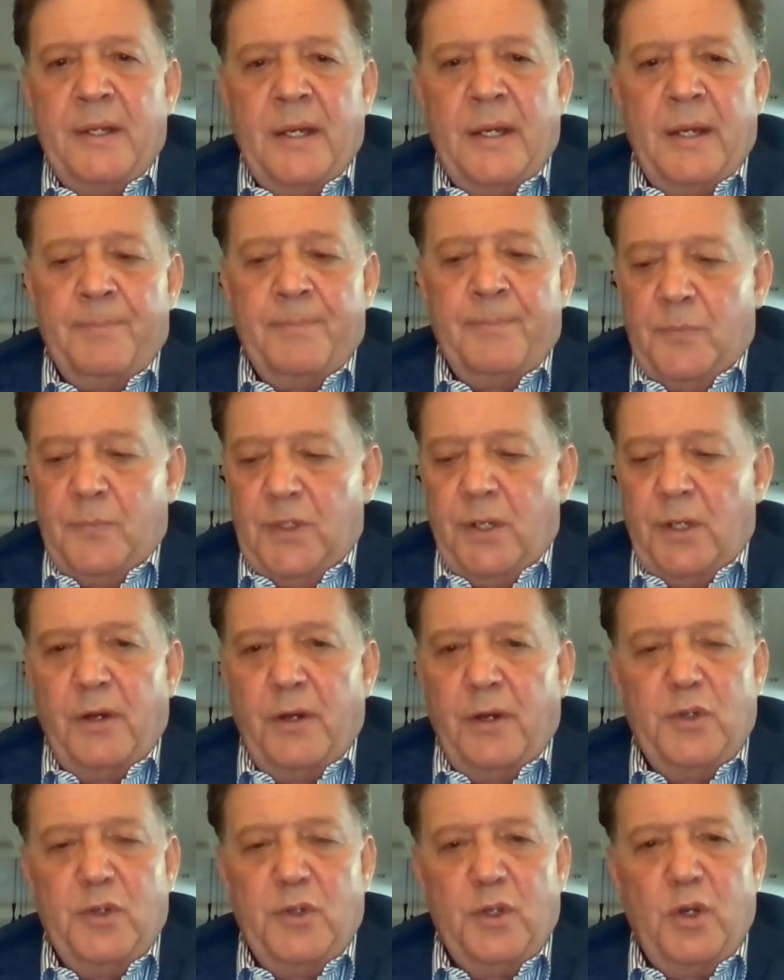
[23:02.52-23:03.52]
you know, if you go
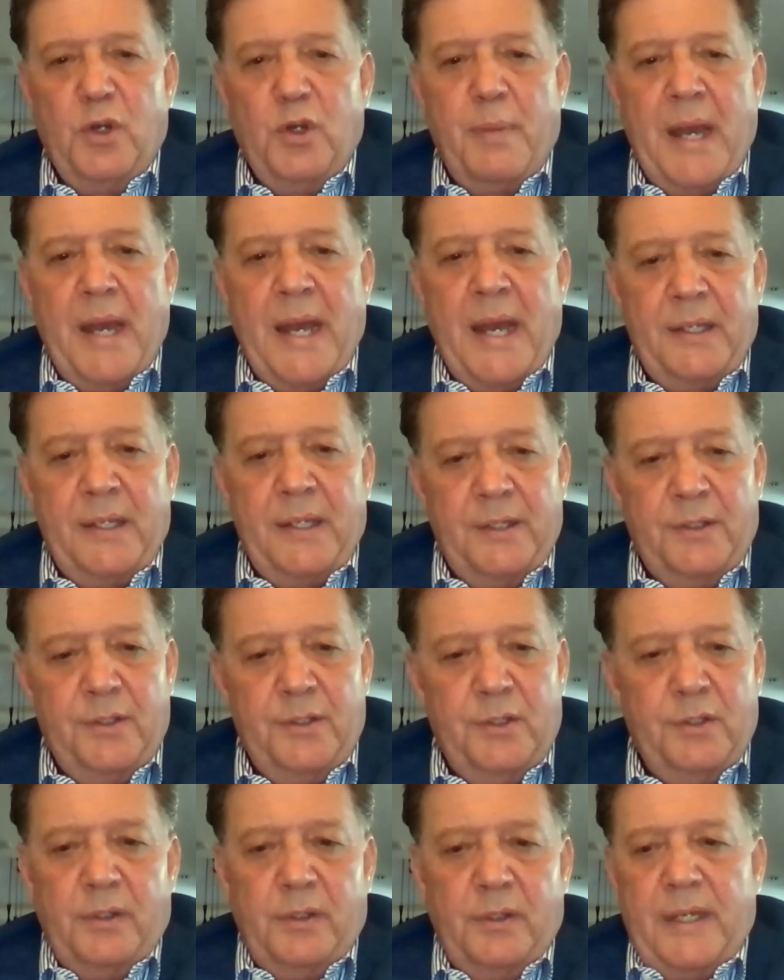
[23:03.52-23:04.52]
back and you look
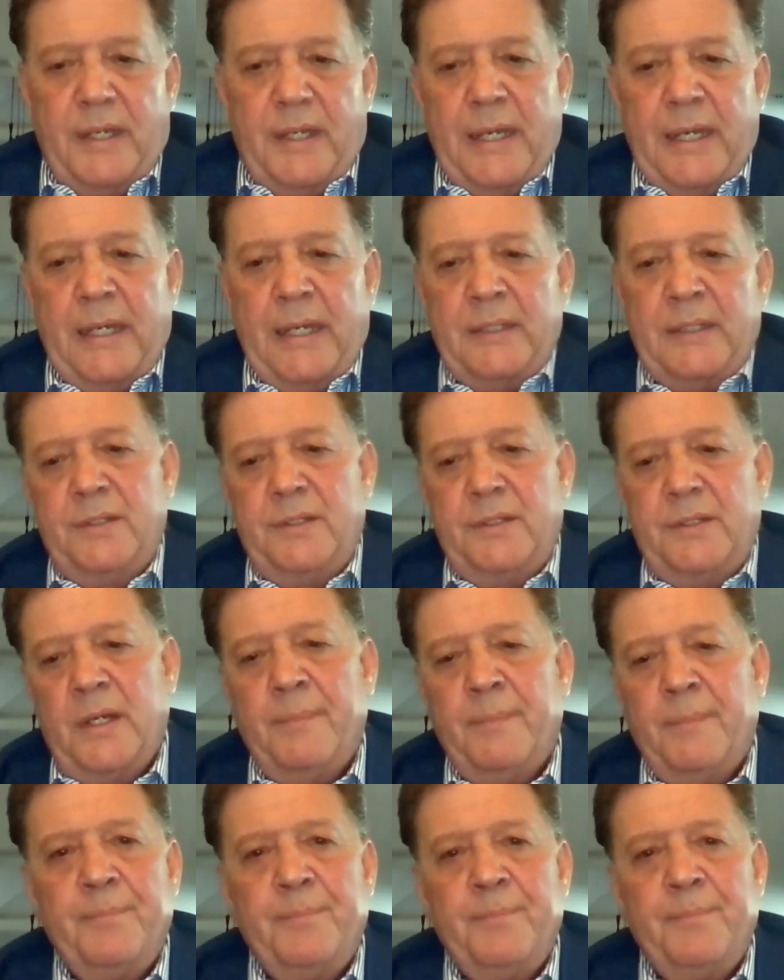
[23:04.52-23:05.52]
at um, page
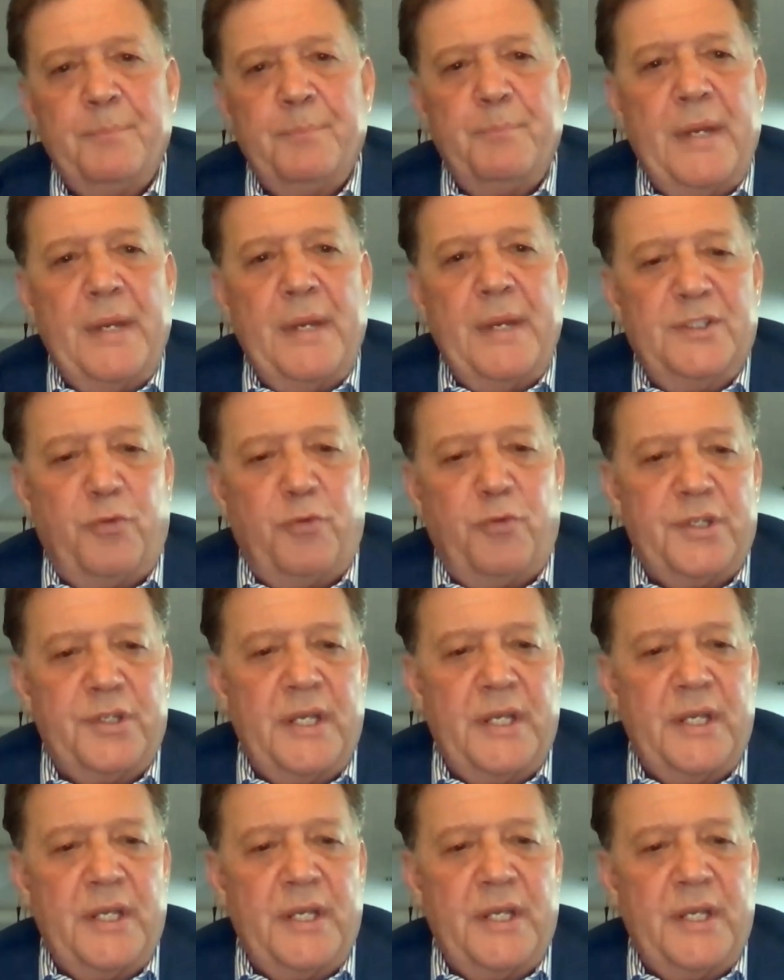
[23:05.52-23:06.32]
14 again,